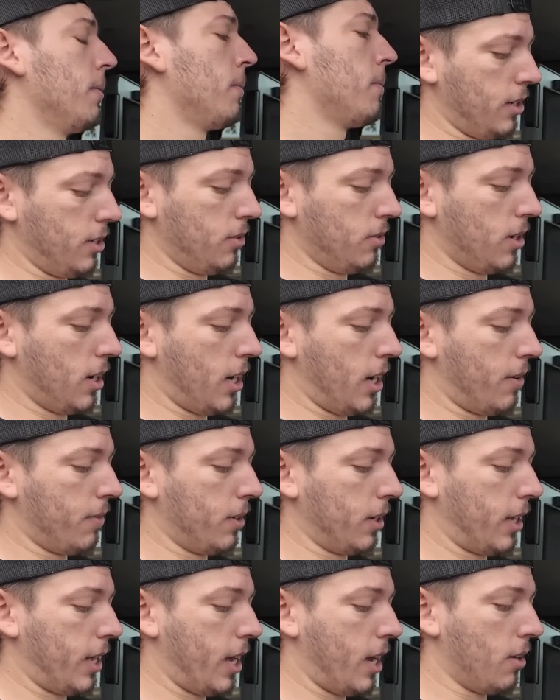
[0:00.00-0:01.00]
I do not have
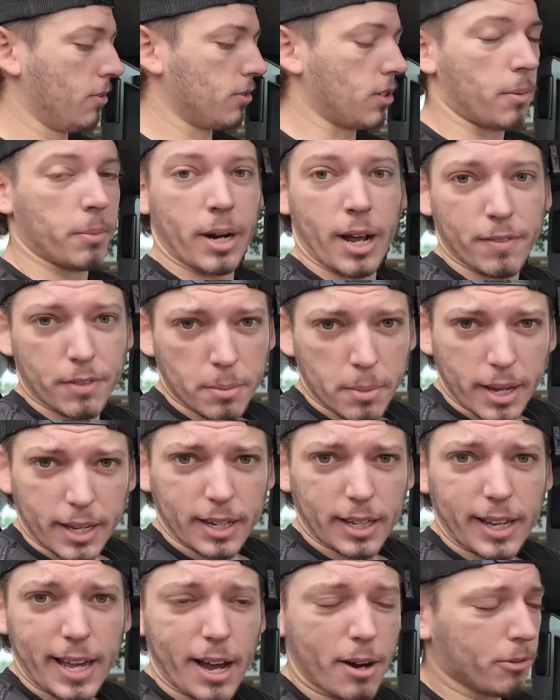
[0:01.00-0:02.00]
an account, so I'm gonna have to make
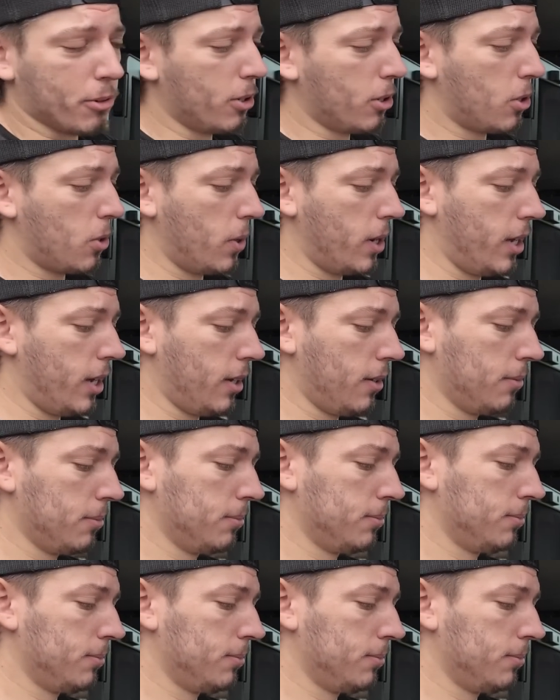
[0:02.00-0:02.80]
an account real quick.